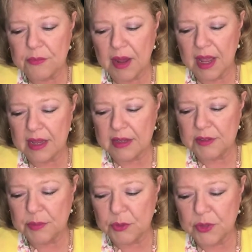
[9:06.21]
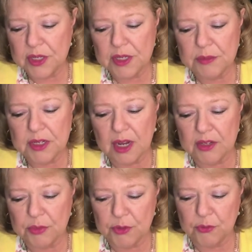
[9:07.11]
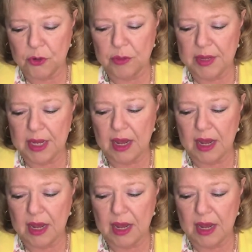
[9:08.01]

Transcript: my husband William dies before me,